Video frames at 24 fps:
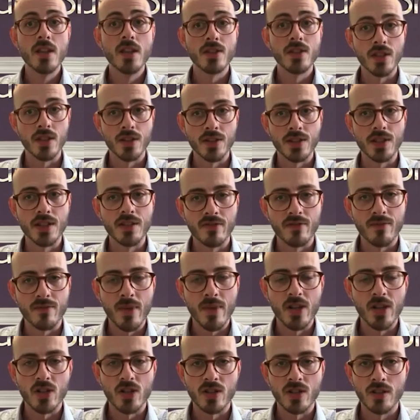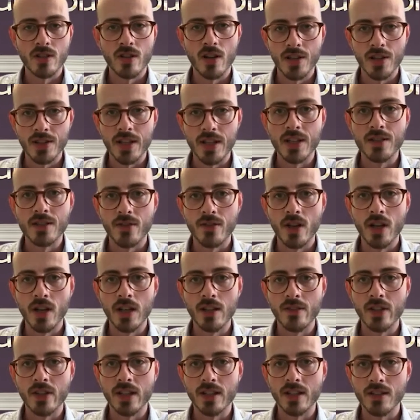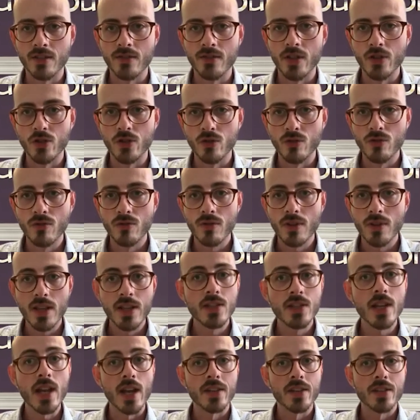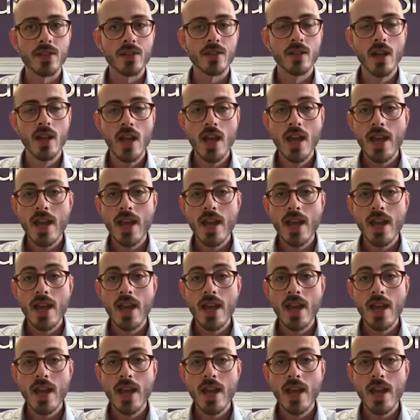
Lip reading: does the information identify a living individual, is yes.